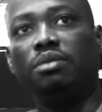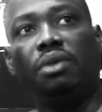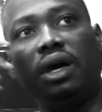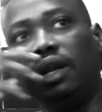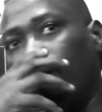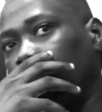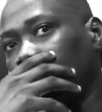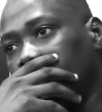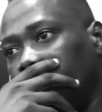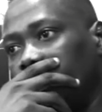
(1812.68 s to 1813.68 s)
in my head, I'm also
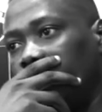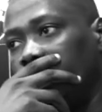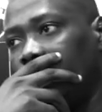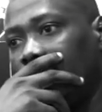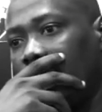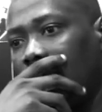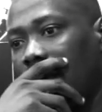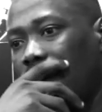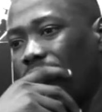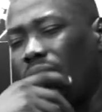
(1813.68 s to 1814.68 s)
thinking,
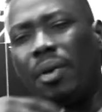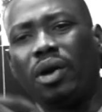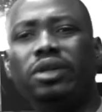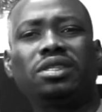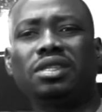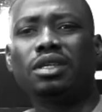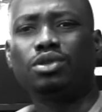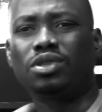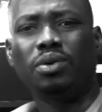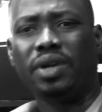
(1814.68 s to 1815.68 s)
what am I going to say to
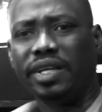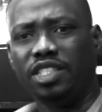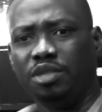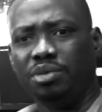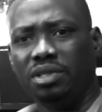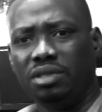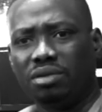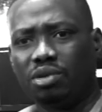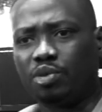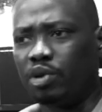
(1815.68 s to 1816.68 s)
someone like Jimmy,
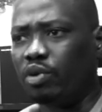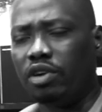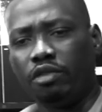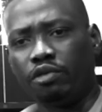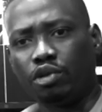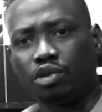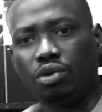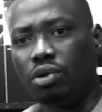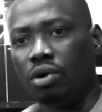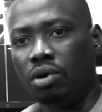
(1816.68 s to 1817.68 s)
who's been relevant for so
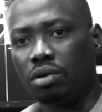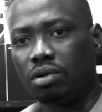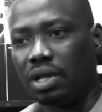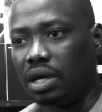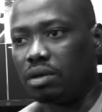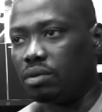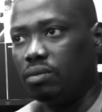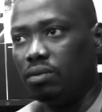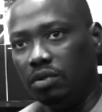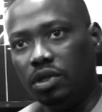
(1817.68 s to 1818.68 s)
long? Like,
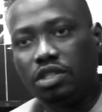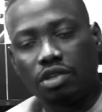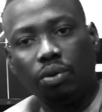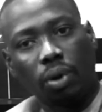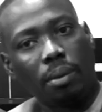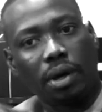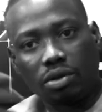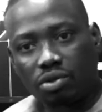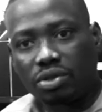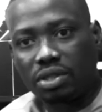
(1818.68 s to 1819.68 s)
literally, what am I going
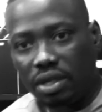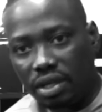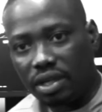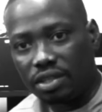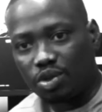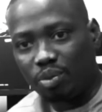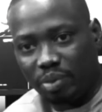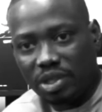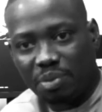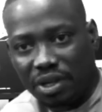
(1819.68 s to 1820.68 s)
to say to
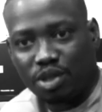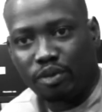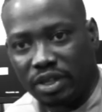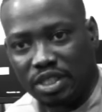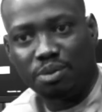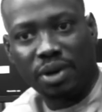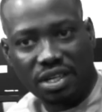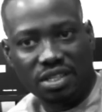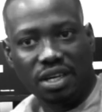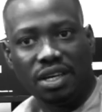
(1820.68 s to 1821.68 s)
pitch myself as his
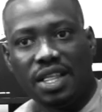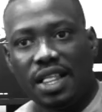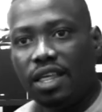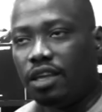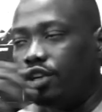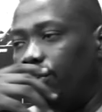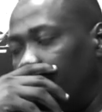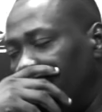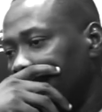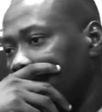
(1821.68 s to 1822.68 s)
manager, you know?
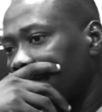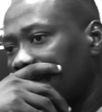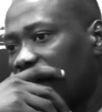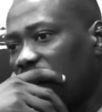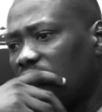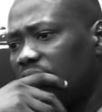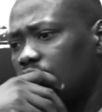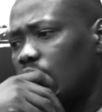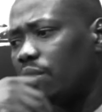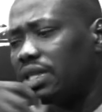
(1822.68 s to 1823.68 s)

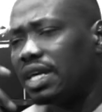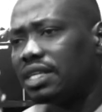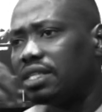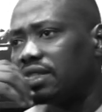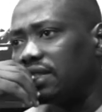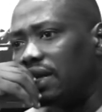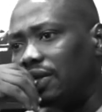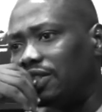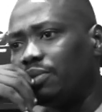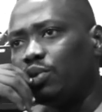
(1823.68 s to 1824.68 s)
So when they're sitting
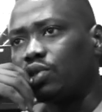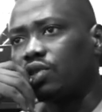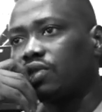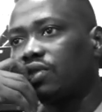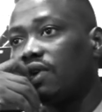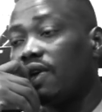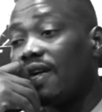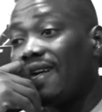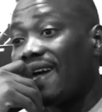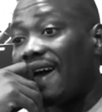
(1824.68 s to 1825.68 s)
down, Jimmy was just
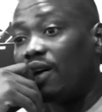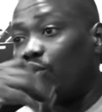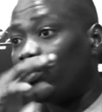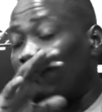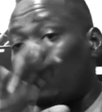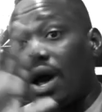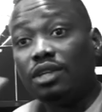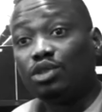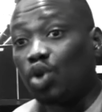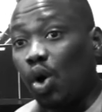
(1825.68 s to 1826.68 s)

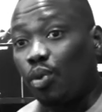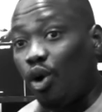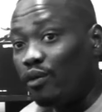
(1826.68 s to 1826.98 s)
random,